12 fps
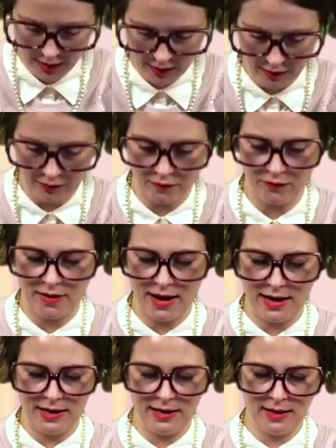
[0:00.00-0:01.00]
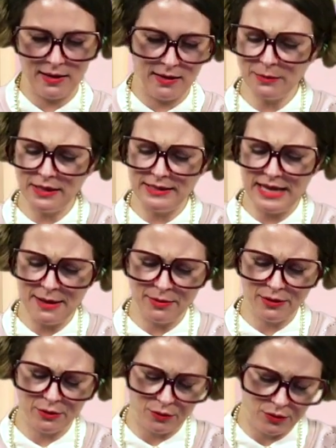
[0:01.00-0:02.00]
Alrighty, I'm gonna dab a little